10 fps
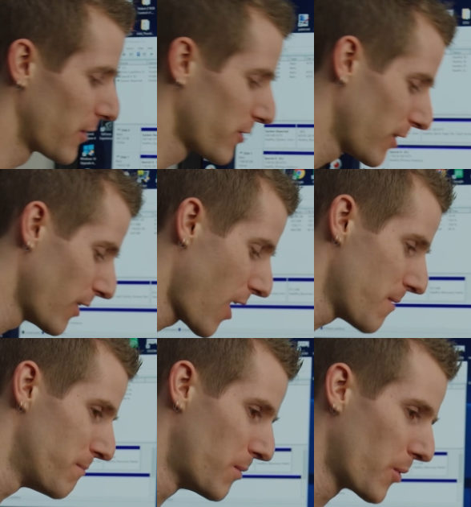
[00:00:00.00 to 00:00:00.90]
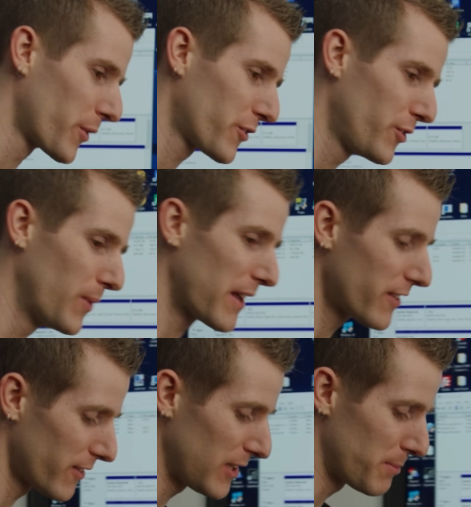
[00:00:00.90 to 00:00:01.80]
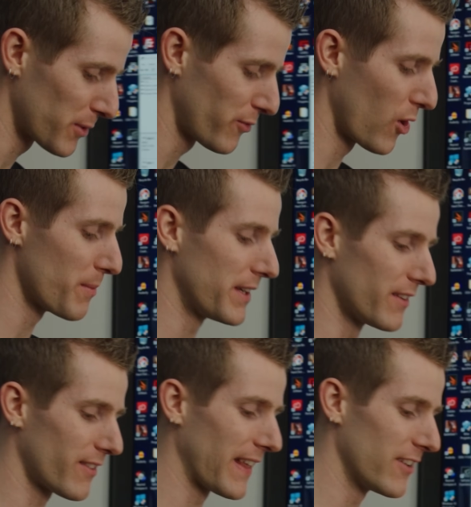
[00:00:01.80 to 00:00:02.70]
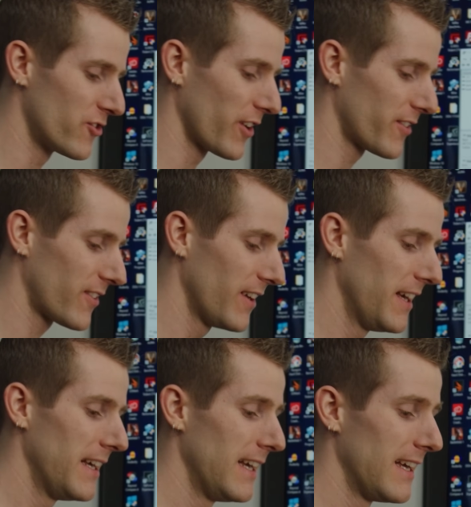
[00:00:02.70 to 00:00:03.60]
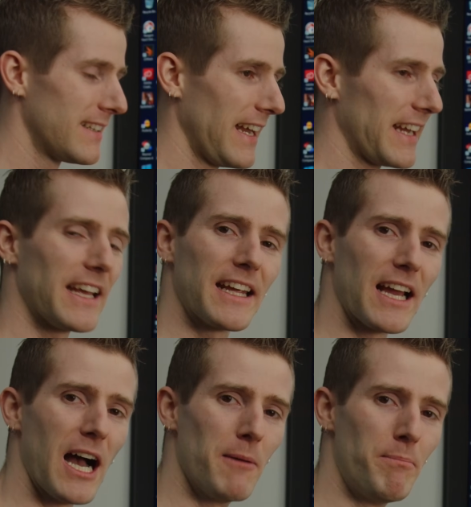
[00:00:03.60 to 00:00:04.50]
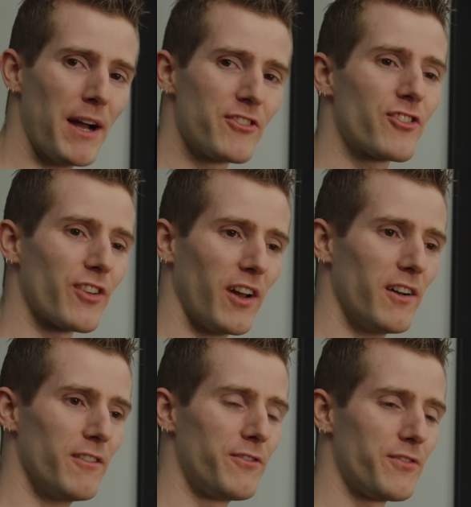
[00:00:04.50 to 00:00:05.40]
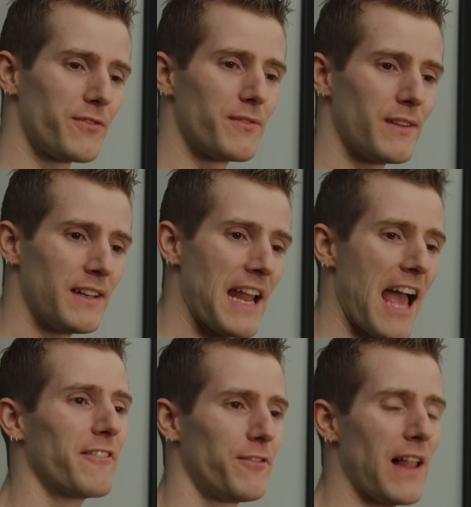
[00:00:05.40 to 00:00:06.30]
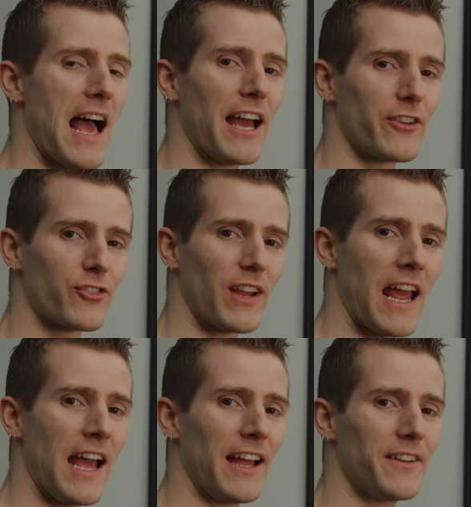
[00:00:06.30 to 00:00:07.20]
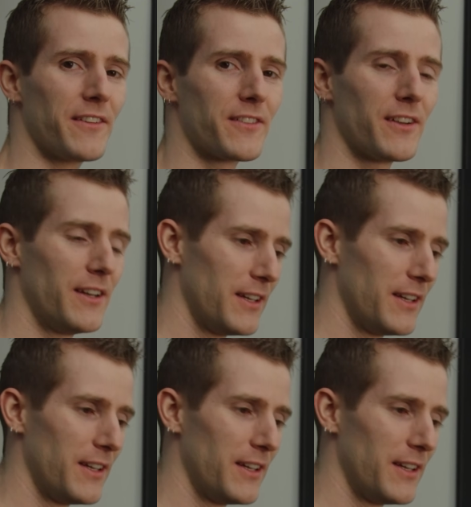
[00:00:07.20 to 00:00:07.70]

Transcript: there's a lot more to S S D performance than just taking a bunch of NAND flash and